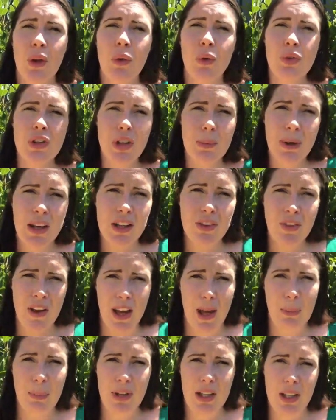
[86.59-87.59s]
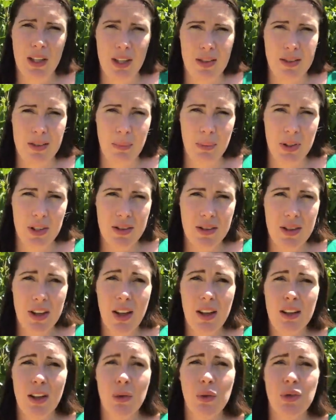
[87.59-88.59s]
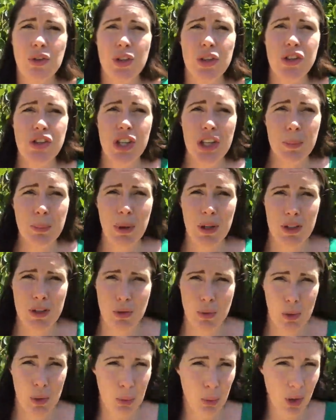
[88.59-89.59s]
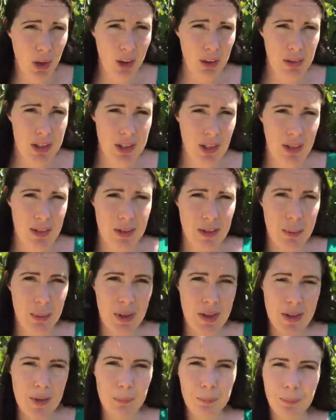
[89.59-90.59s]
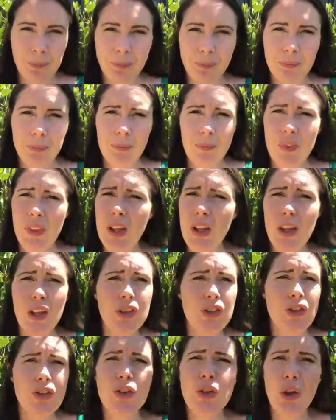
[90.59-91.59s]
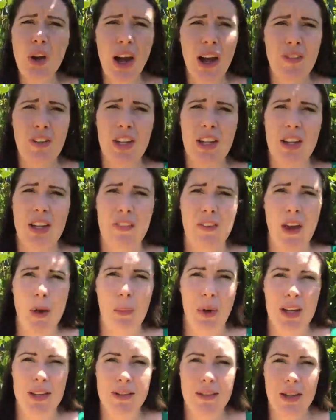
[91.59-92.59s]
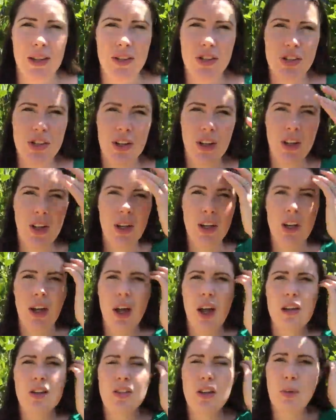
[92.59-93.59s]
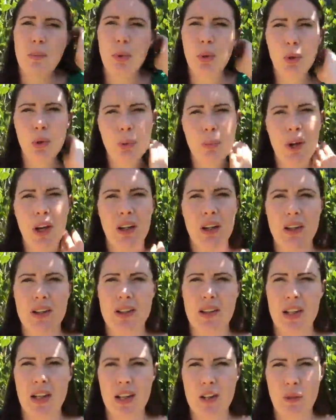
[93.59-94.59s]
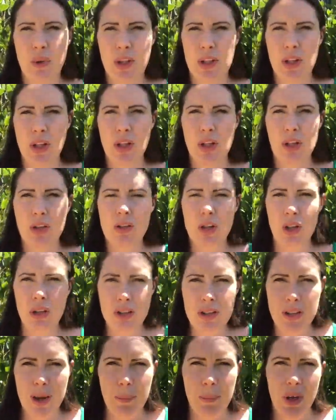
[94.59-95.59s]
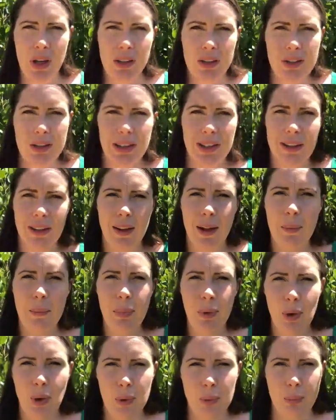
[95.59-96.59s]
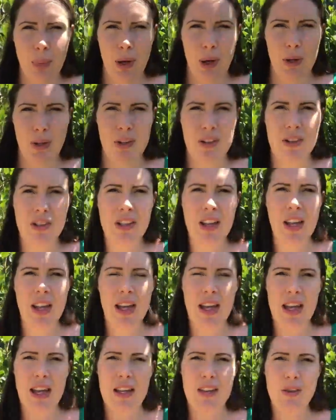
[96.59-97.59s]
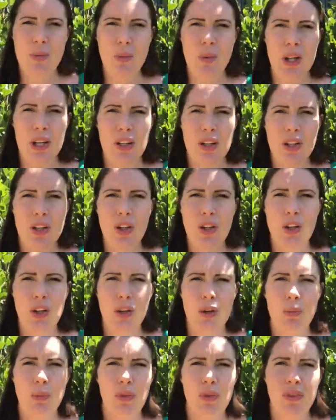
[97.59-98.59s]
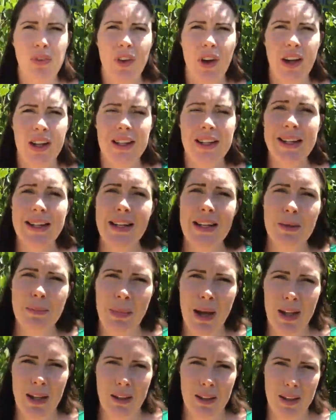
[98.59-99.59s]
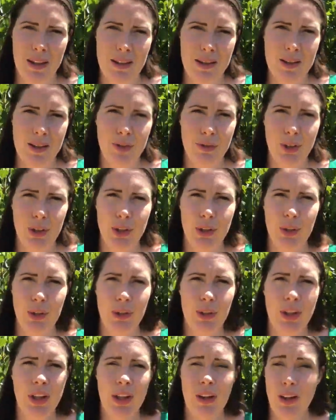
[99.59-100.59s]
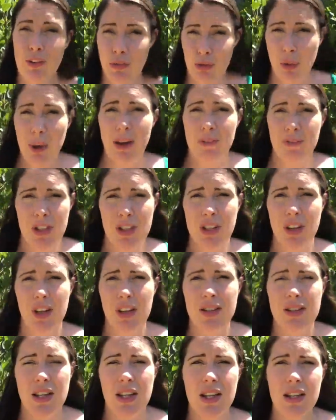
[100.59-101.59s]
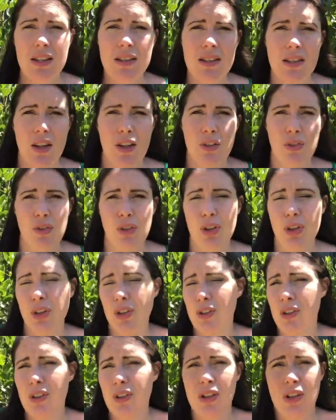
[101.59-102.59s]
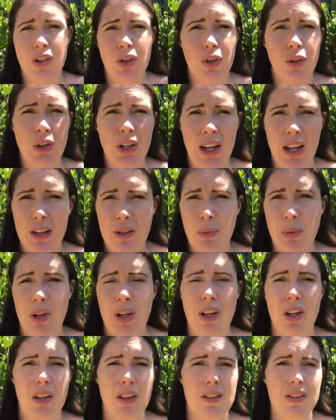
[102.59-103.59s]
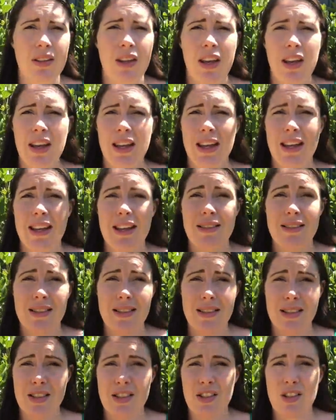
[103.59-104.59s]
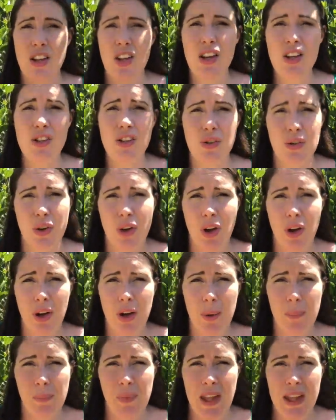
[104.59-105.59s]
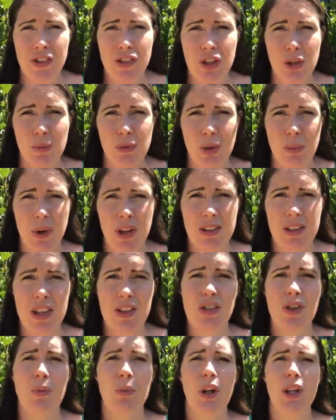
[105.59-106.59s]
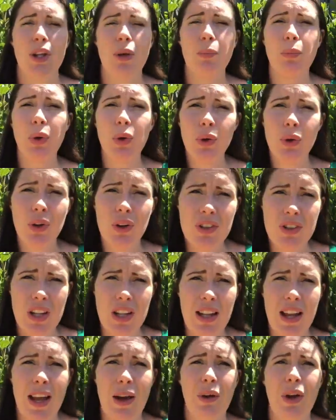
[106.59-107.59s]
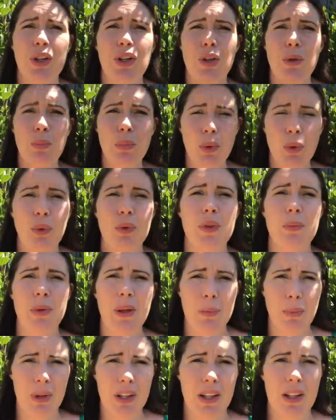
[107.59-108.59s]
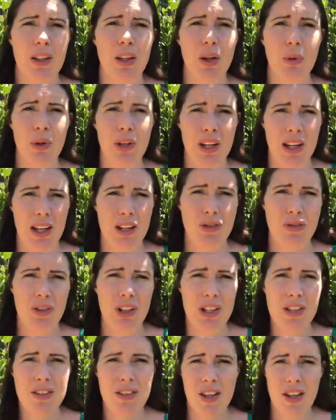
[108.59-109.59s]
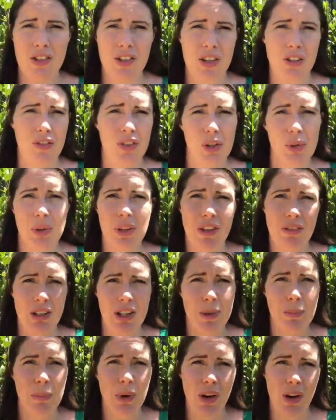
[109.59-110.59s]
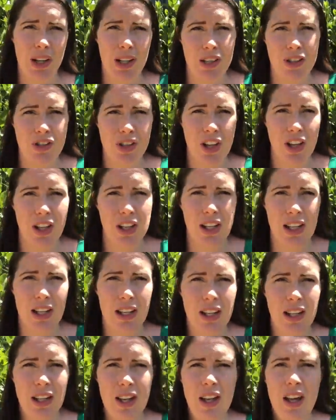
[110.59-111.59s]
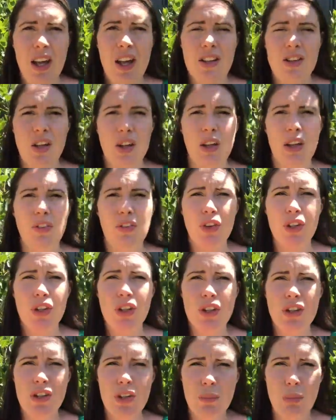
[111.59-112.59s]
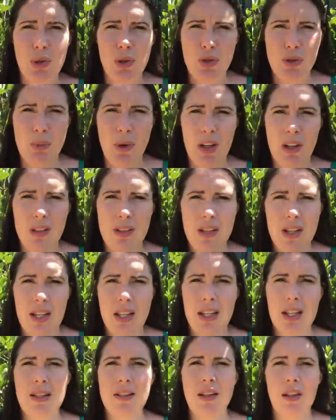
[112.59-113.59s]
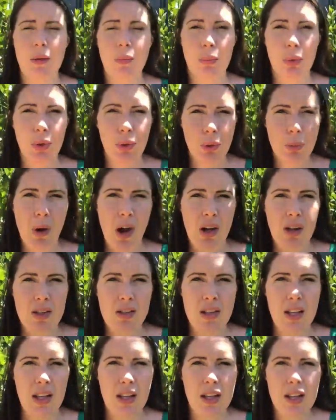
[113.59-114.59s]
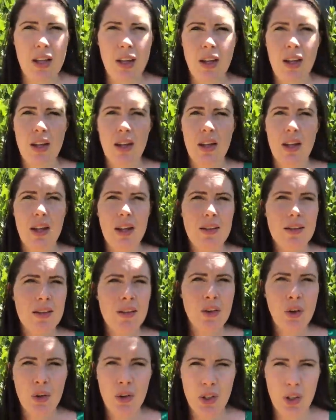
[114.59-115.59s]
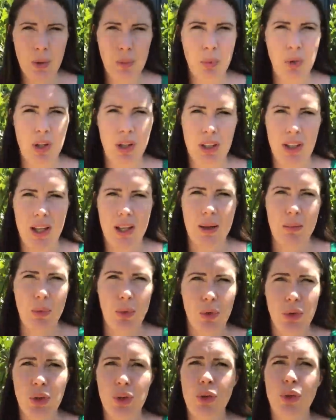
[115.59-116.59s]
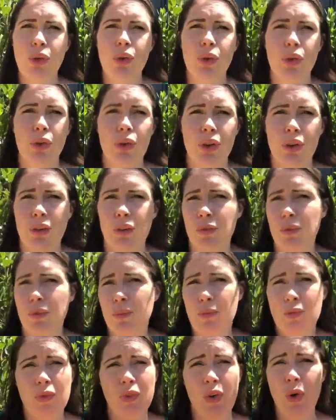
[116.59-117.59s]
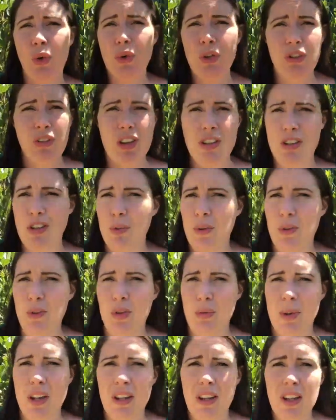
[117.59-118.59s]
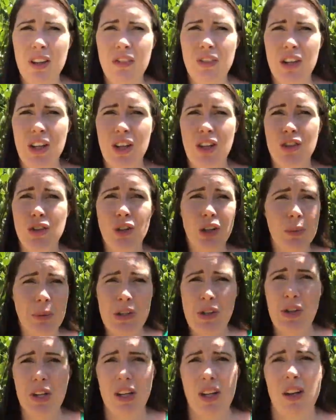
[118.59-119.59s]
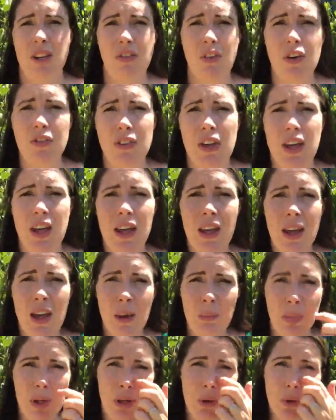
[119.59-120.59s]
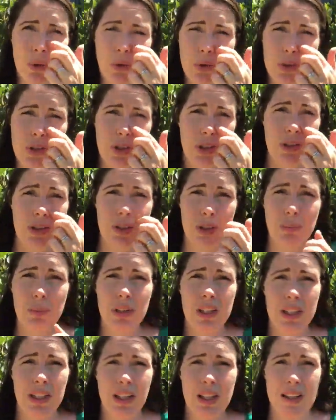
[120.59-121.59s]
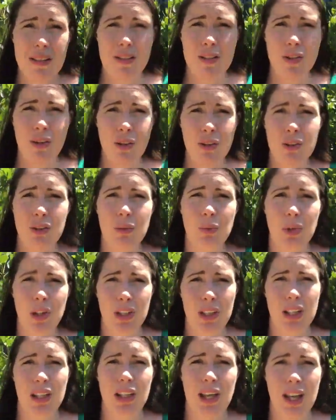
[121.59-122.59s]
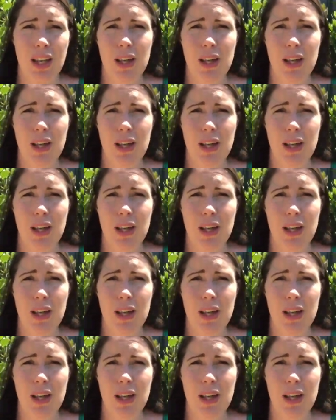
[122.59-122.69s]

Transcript: Also makes for happier customers. They're also cheaper to acquire as customers, because you're not having any of that wastage. And so pull marketing is when you use content marketing like blog posts. It's when you provide lead magnets through advertising, so through Google AdWords. It's search engine optimization, where you put content out and you pull the people in who are naturally searching for you and they're in a buying journey. So if you're using push marketing instead of pull marketing, it's not going to work anymore. You're, for all the reasons we've talked about in the other videos, not going to be doing enough of it, but it also simply is not working